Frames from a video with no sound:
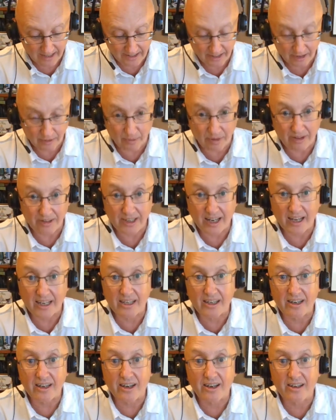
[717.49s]
So we'll take
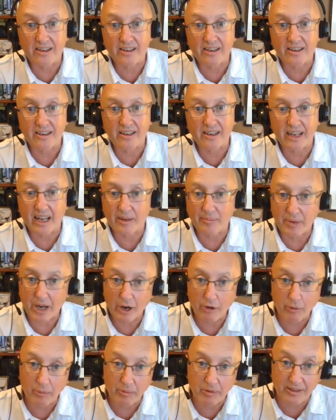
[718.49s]
a look again.
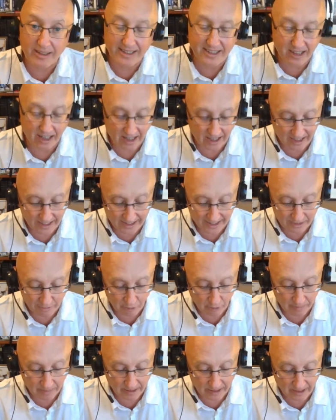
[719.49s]
PowerPoint slides.
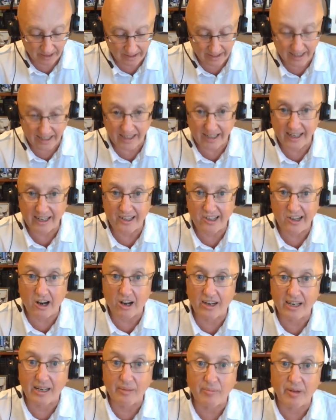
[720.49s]
We'll be looking at
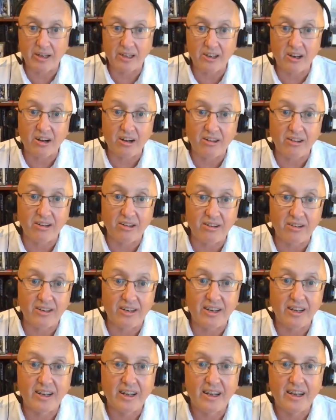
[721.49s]
John A. Macdonald,
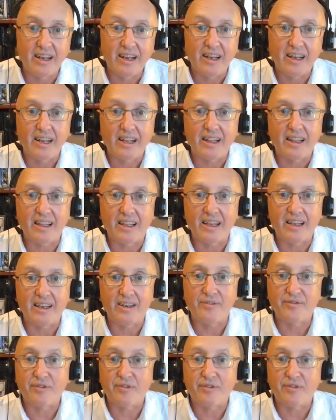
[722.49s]
the